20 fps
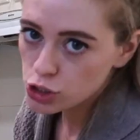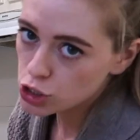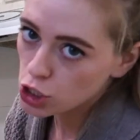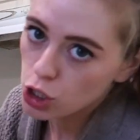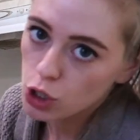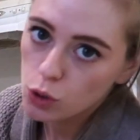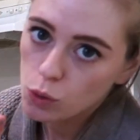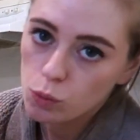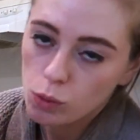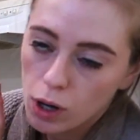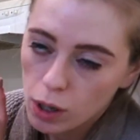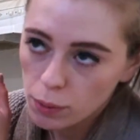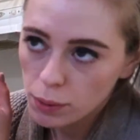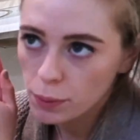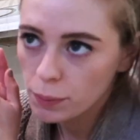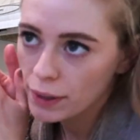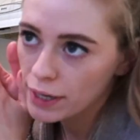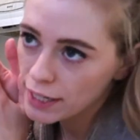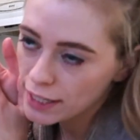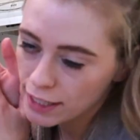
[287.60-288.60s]
So while
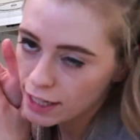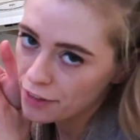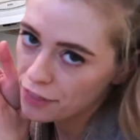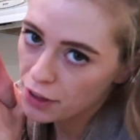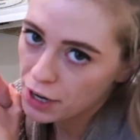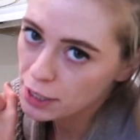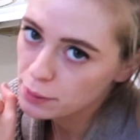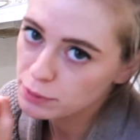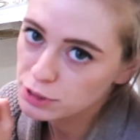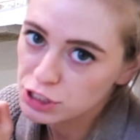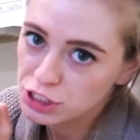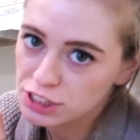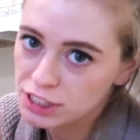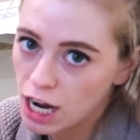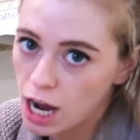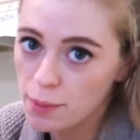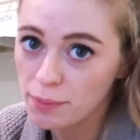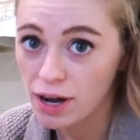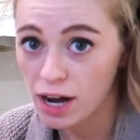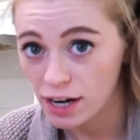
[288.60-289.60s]
we're waiting, I thought I would just
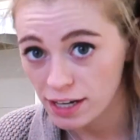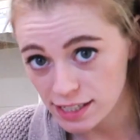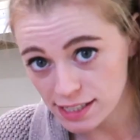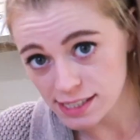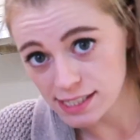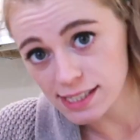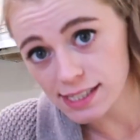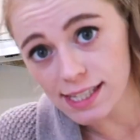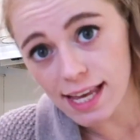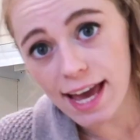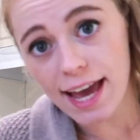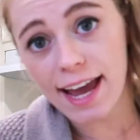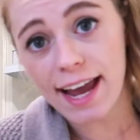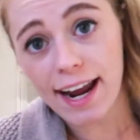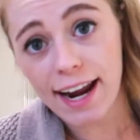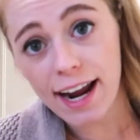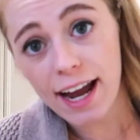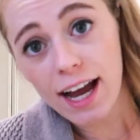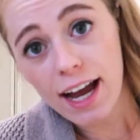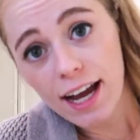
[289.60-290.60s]
come on and
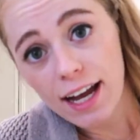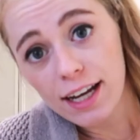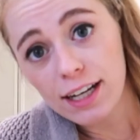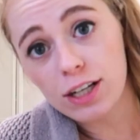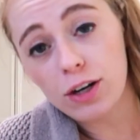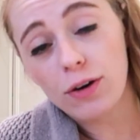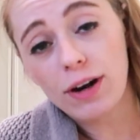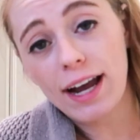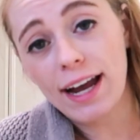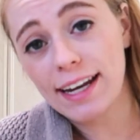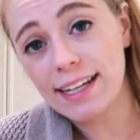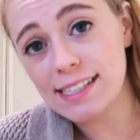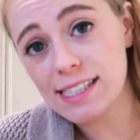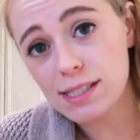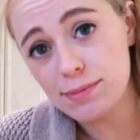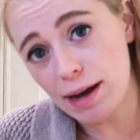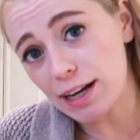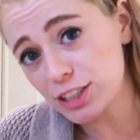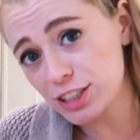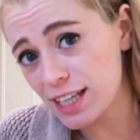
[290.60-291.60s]
say, go ahead and
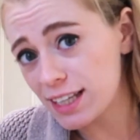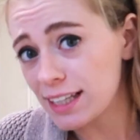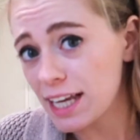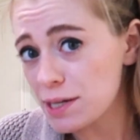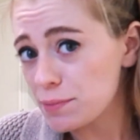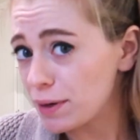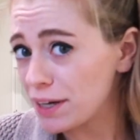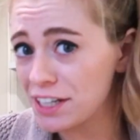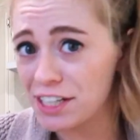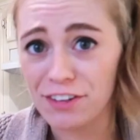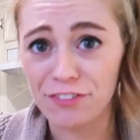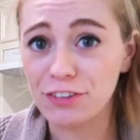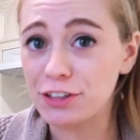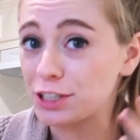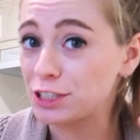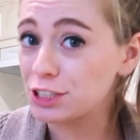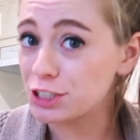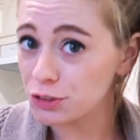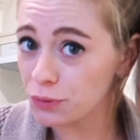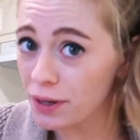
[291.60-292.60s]
smash that like button if you're
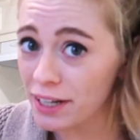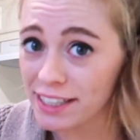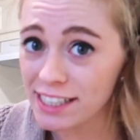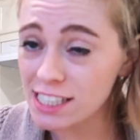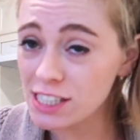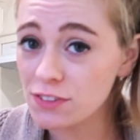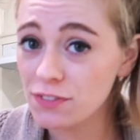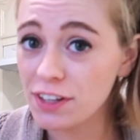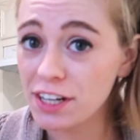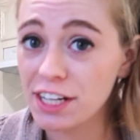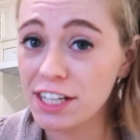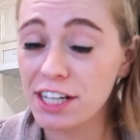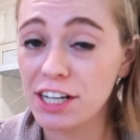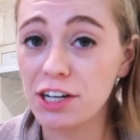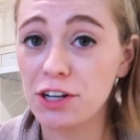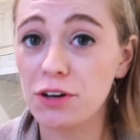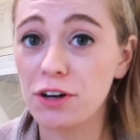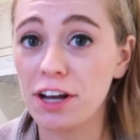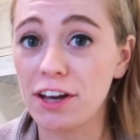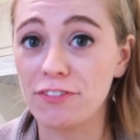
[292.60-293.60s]
enjoying this
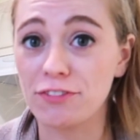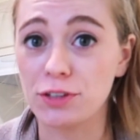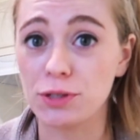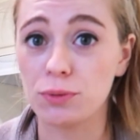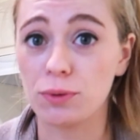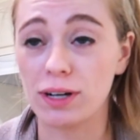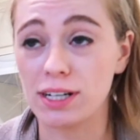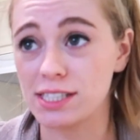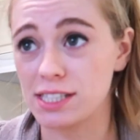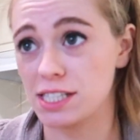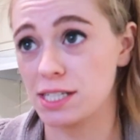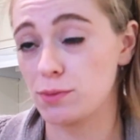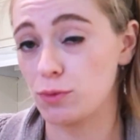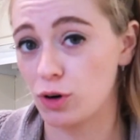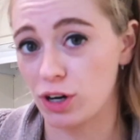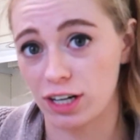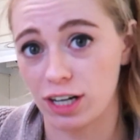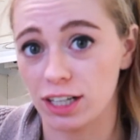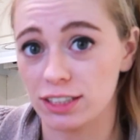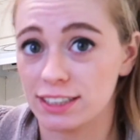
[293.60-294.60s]
video. If you want to see
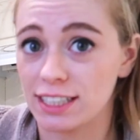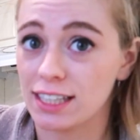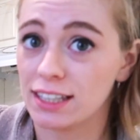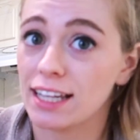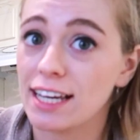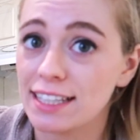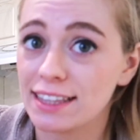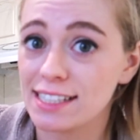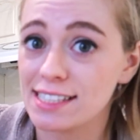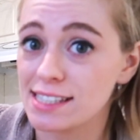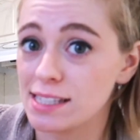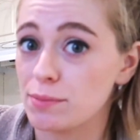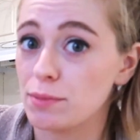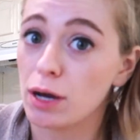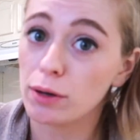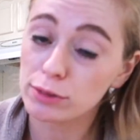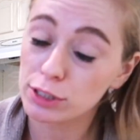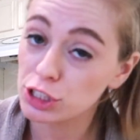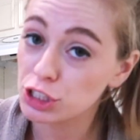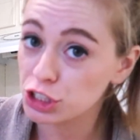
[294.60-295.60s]
more content like this, I'm
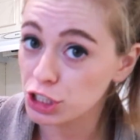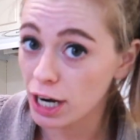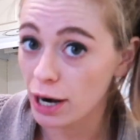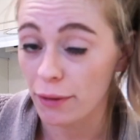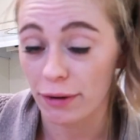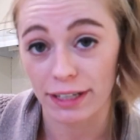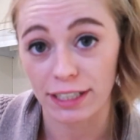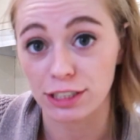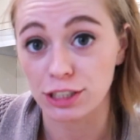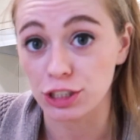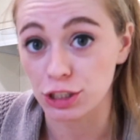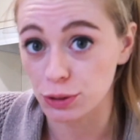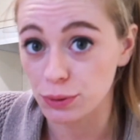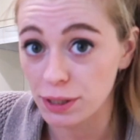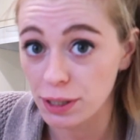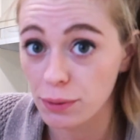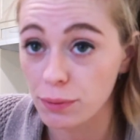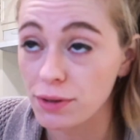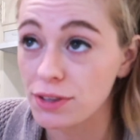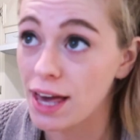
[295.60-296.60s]
not really sure how I can do
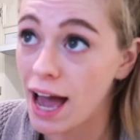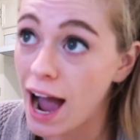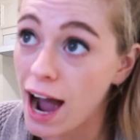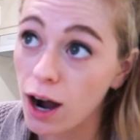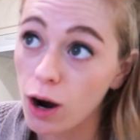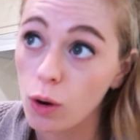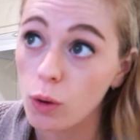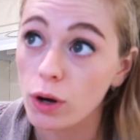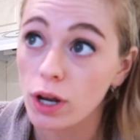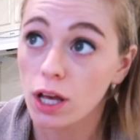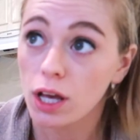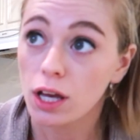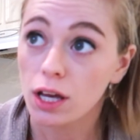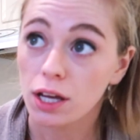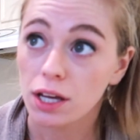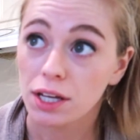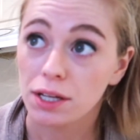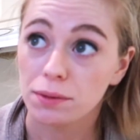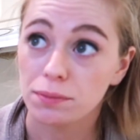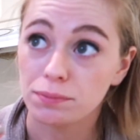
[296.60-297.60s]
it without
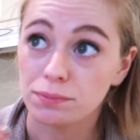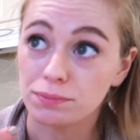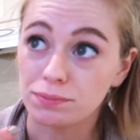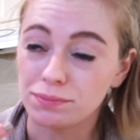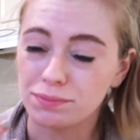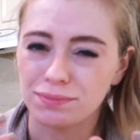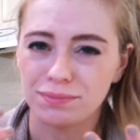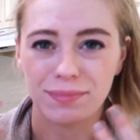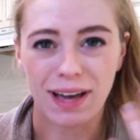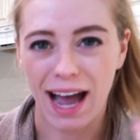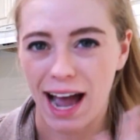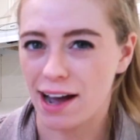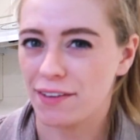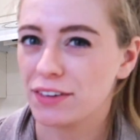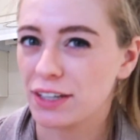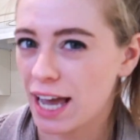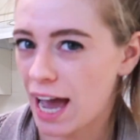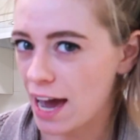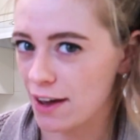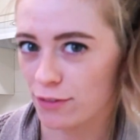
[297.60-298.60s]

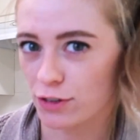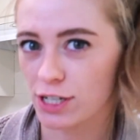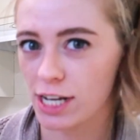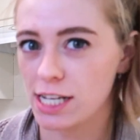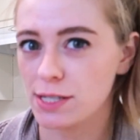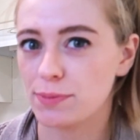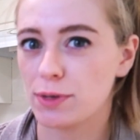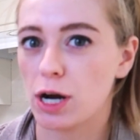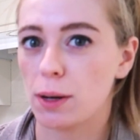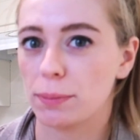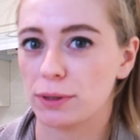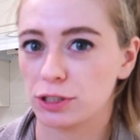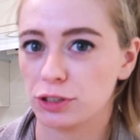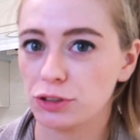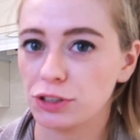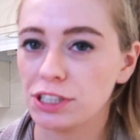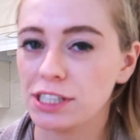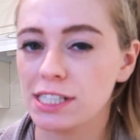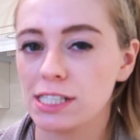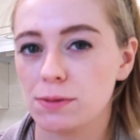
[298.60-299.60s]
having advertisement
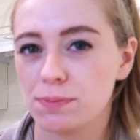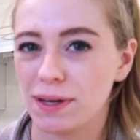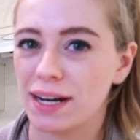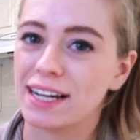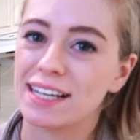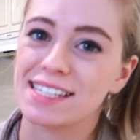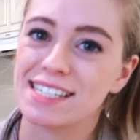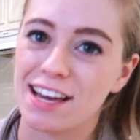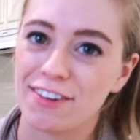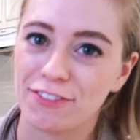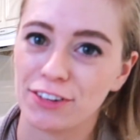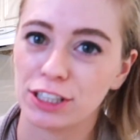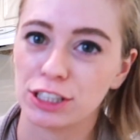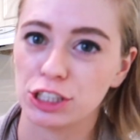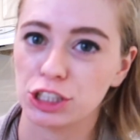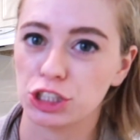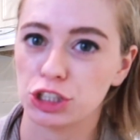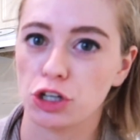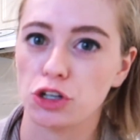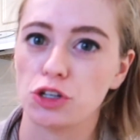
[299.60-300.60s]
opportunities, but I can
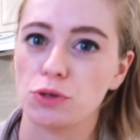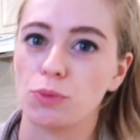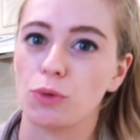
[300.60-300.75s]
definitely show you